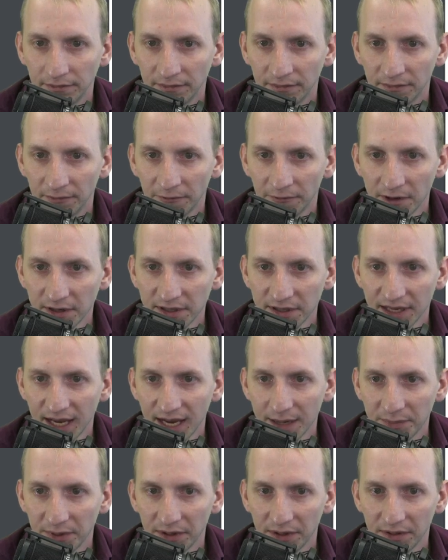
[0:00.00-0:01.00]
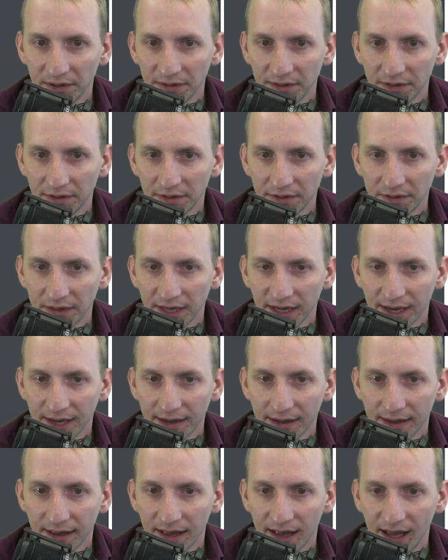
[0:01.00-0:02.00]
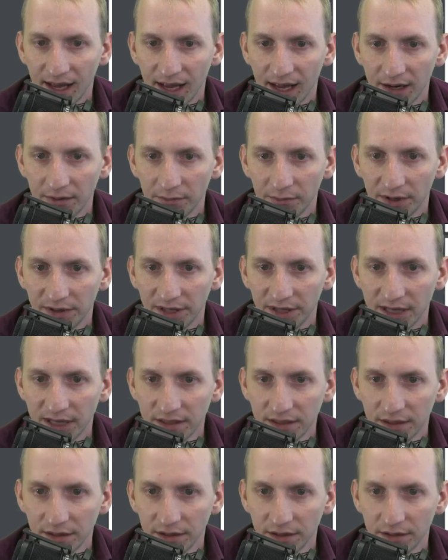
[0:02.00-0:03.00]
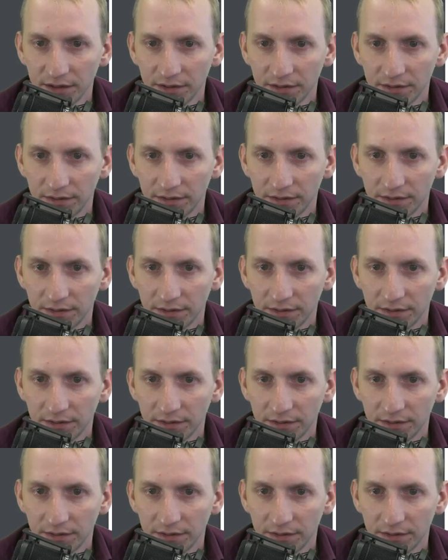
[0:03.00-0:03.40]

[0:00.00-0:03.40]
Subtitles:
For example, okay, and what'd they do?